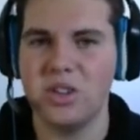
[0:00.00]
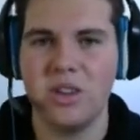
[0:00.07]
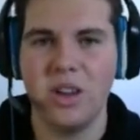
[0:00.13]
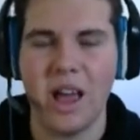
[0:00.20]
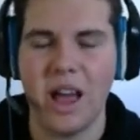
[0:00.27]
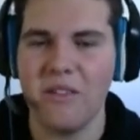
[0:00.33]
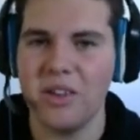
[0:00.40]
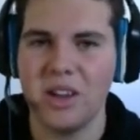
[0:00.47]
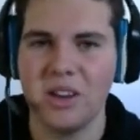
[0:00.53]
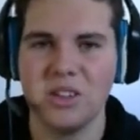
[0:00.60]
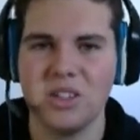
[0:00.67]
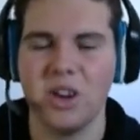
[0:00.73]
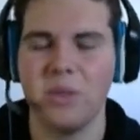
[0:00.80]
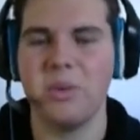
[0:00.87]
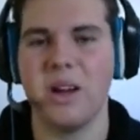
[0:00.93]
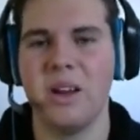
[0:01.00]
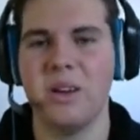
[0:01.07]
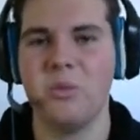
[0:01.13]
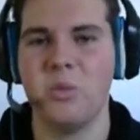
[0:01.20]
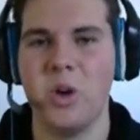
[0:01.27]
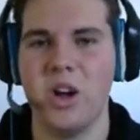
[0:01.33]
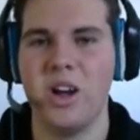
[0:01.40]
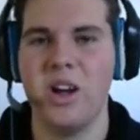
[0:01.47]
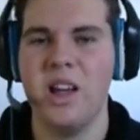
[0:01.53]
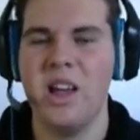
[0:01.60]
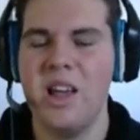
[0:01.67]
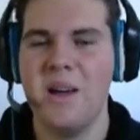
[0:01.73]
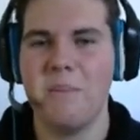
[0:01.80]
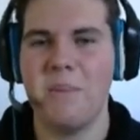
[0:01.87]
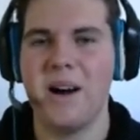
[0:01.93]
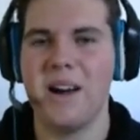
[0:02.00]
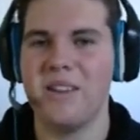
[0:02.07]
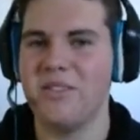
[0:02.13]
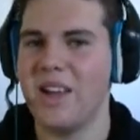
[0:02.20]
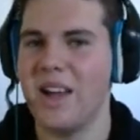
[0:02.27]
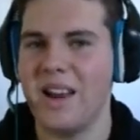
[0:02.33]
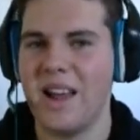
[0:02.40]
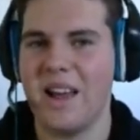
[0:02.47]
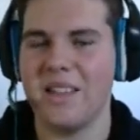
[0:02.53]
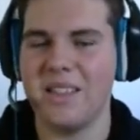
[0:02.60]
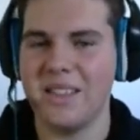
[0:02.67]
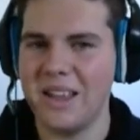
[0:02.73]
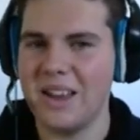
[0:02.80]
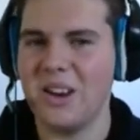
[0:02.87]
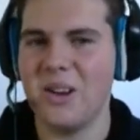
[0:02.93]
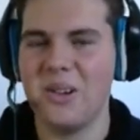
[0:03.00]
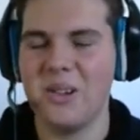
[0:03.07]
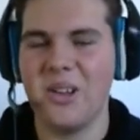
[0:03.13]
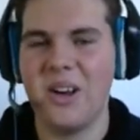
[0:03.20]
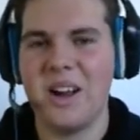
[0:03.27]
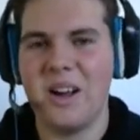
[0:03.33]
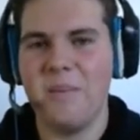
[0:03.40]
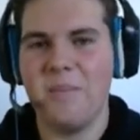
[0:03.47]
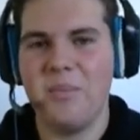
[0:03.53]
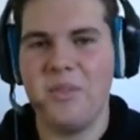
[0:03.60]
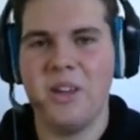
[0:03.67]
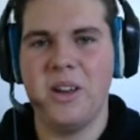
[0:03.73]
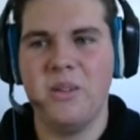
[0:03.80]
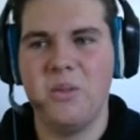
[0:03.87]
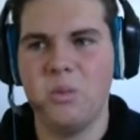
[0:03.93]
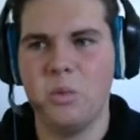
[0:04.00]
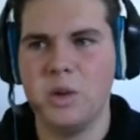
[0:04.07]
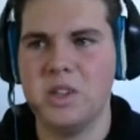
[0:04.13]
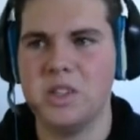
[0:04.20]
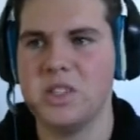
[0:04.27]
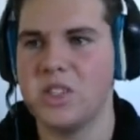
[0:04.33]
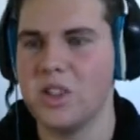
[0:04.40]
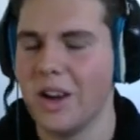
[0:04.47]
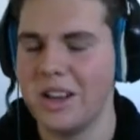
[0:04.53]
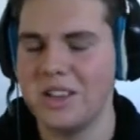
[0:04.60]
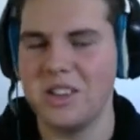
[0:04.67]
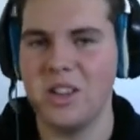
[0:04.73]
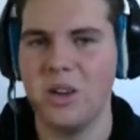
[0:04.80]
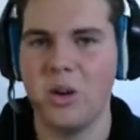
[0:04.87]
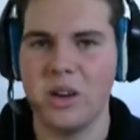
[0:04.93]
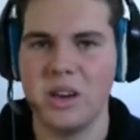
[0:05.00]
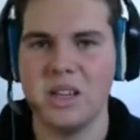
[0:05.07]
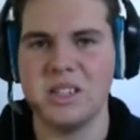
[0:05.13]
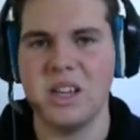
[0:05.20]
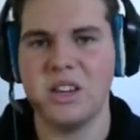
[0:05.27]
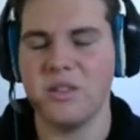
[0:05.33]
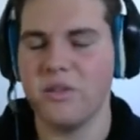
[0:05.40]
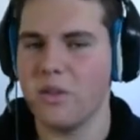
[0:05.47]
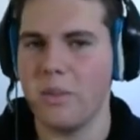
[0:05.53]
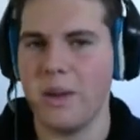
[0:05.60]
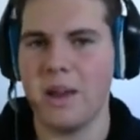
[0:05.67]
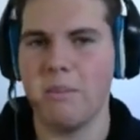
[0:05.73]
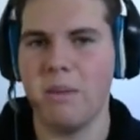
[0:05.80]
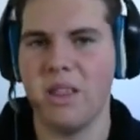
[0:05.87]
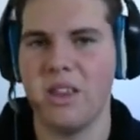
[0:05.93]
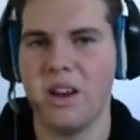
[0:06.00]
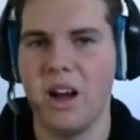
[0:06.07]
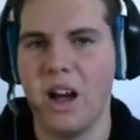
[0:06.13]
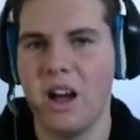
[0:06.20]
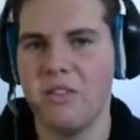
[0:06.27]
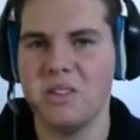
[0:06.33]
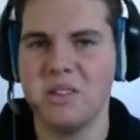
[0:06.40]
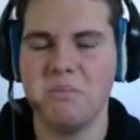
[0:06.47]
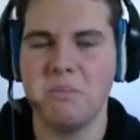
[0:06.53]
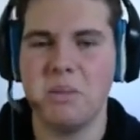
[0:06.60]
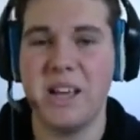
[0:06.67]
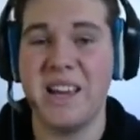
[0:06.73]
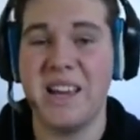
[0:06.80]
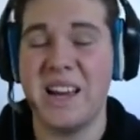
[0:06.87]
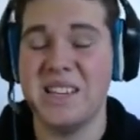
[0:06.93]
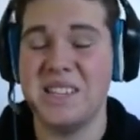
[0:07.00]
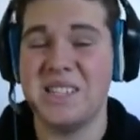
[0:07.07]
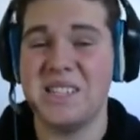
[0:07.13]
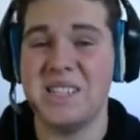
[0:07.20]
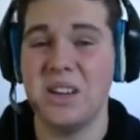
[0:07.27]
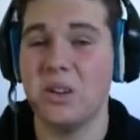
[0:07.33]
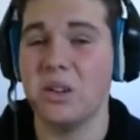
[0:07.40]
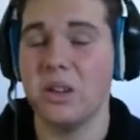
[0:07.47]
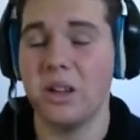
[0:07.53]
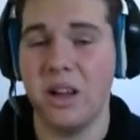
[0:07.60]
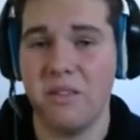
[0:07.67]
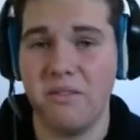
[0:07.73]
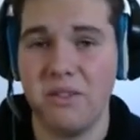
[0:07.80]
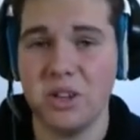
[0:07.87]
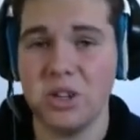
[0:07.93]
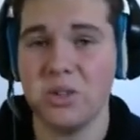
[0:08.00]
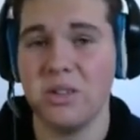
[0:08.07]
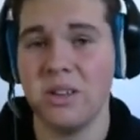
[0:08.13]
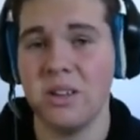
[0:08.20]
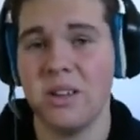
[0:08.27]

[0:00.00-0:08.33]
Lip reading: Havoc and Top Gun were part of that Atletico lineup that was signed to the organization for about a month and a half and didn't play a single official.